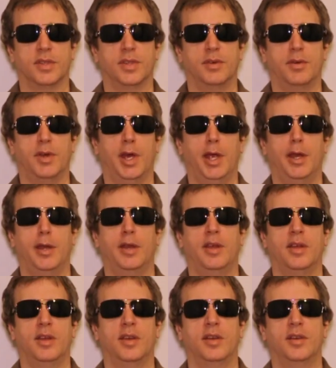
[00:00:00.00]
Right?
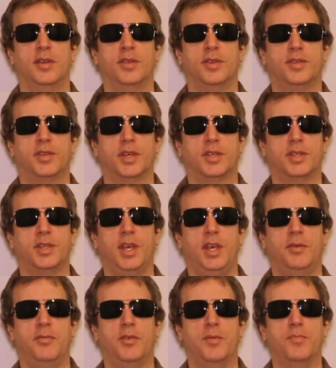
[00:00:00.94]
The
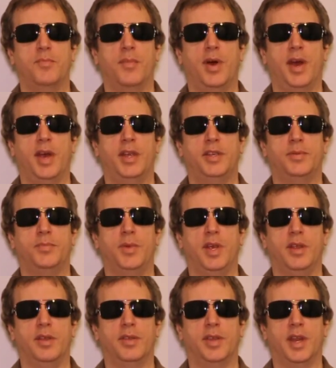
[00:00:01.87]
succeed reminds
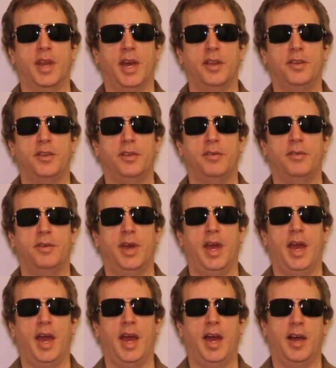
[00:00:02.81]
me that I do
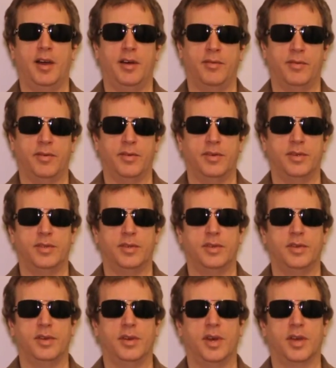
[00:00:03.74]
have
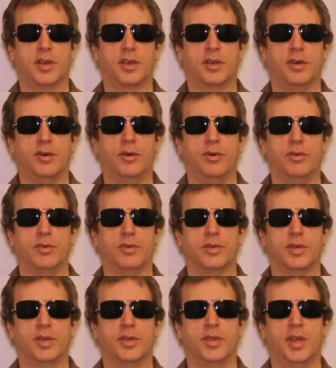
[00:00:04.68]

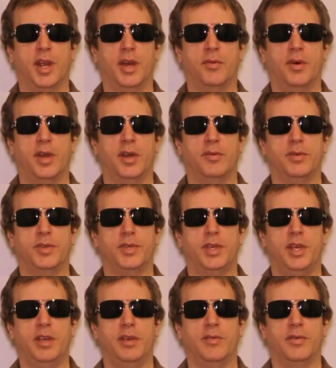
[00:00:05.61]
goals that I want to
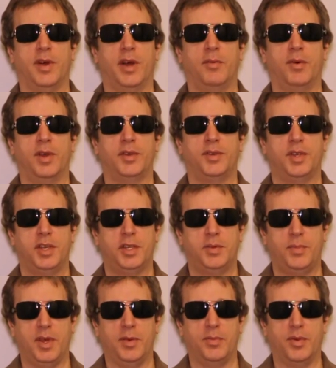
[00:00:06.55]
achieve. I want to
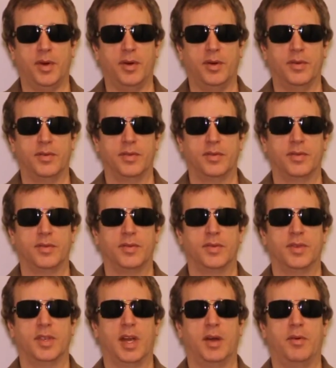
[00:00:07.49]
teach people.
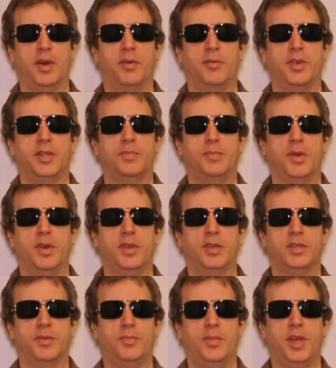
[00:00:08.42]
I want to reach
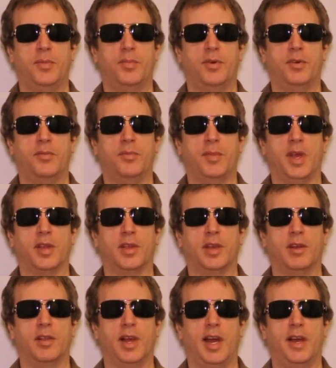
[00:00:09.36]
millions of people, make
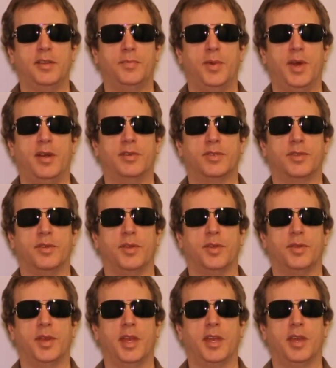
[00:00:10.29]
their lives better so
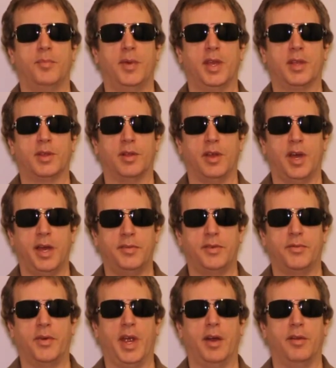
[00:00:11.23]
that they can make the lives
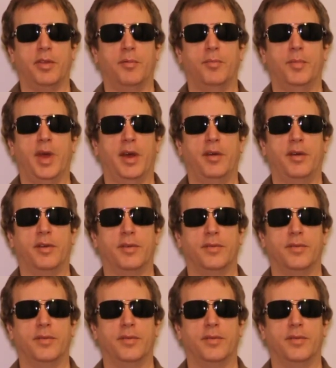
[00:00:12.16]
around them better.